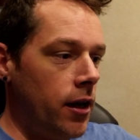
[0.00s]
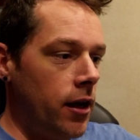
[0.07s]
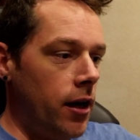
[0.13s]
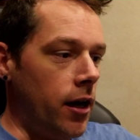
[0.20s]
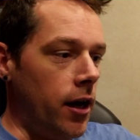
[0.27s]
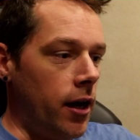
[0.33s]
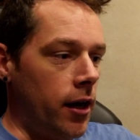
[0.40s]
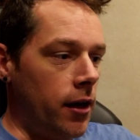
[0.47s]

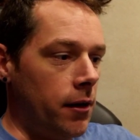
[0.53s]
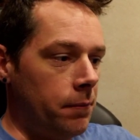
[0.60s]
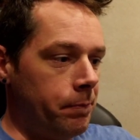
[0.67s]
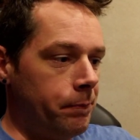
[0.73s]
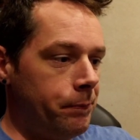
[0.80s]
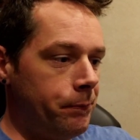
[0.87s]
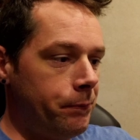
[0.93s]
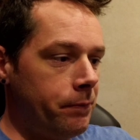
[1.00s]

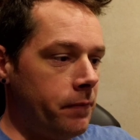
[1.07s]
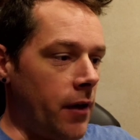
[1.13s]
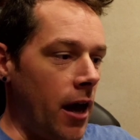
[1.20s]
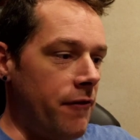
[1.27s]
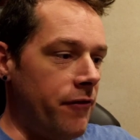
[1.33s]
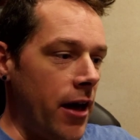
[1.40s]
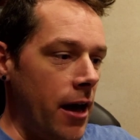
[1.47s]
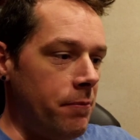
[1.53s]

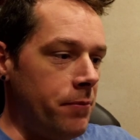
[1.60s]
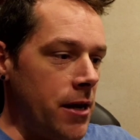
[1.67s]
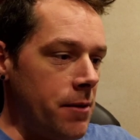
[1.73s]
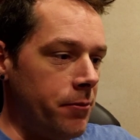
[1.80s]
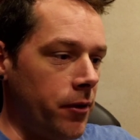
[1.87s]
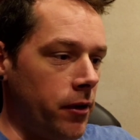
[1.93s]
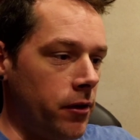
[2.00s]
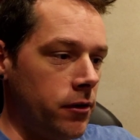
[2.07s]
I've had
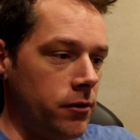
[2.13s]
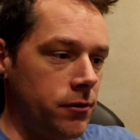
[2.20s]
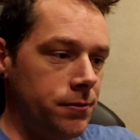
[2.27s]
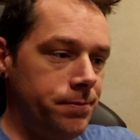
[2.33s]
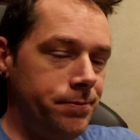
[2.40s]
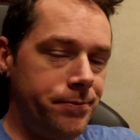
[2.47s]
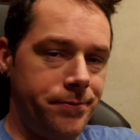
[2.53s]
people